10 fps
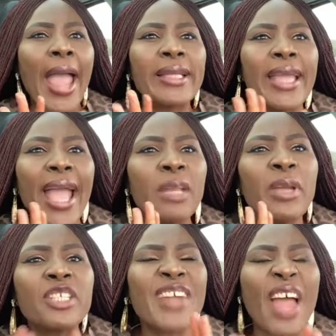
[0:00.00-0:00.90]
The
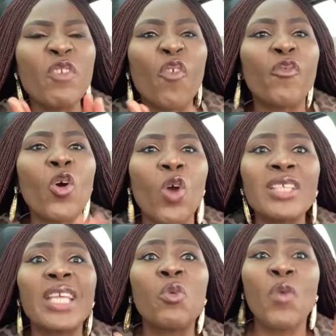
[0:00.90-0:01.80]
enemy drives your
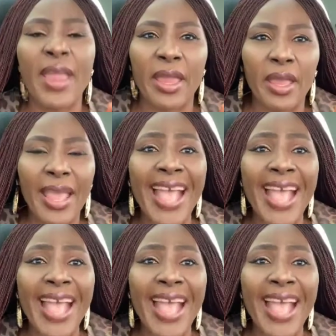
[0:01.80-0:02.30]
focus away,